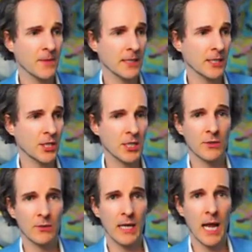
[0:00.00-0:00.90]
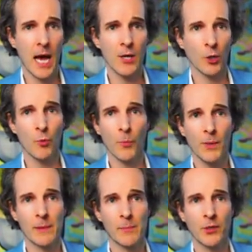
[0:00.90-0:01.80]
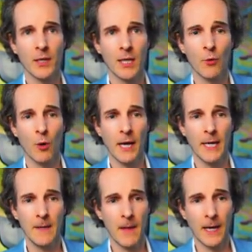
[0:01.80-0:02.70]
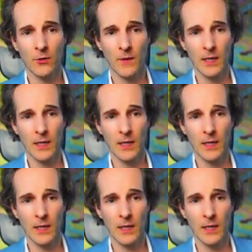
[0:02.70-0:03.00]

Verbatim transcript: Does that just rely on more people putting in more money? I don't really